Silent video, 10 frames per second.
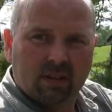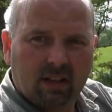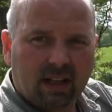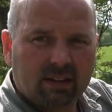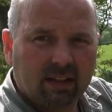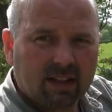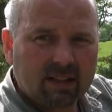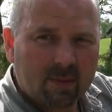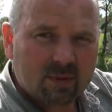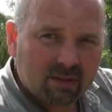That thing,
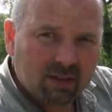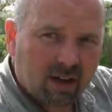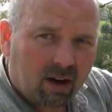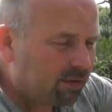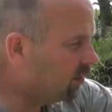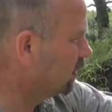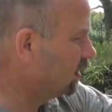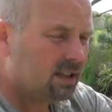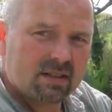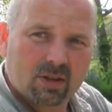it's absolutely awful.
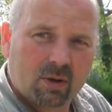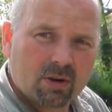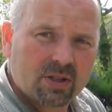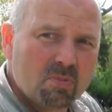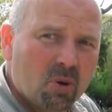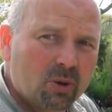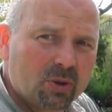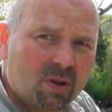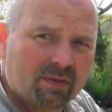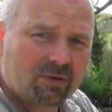It's a
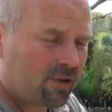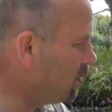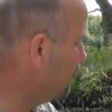Quasimodo of the trout